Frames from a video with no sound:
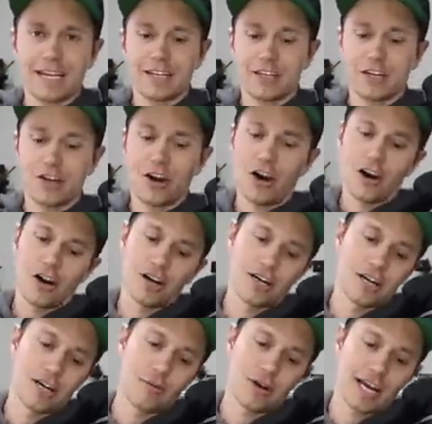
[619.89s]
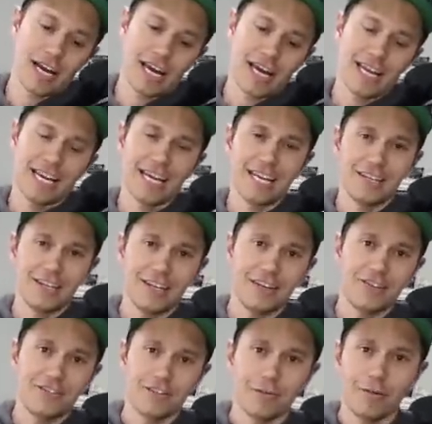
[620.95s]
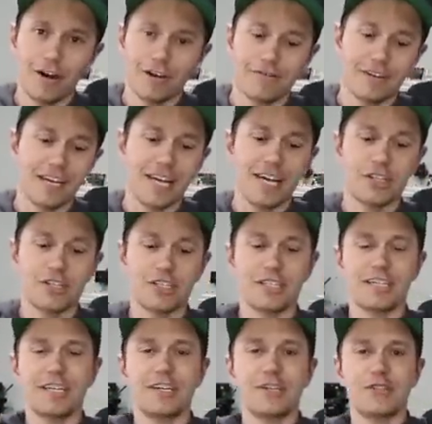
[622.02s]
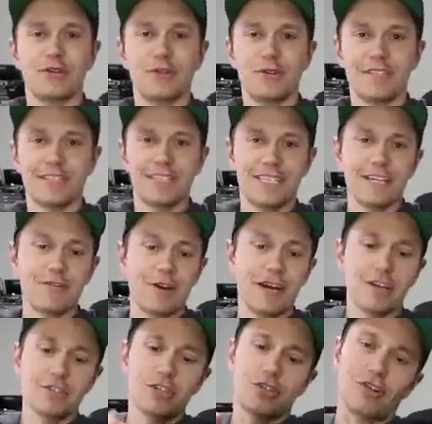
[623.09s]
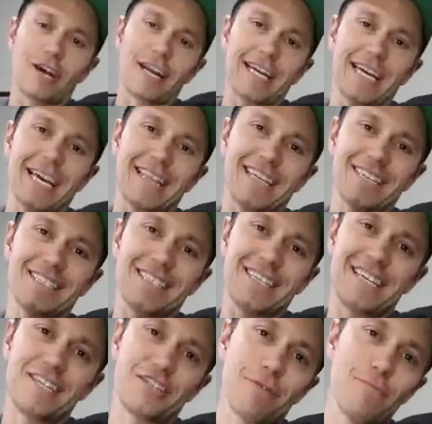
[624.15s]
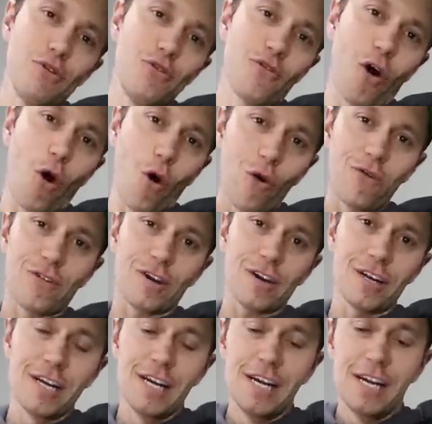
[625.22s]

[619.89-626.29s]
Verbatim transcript: into the car, I went ahead and did some modifications here to the seat rails to try to get this seat to move over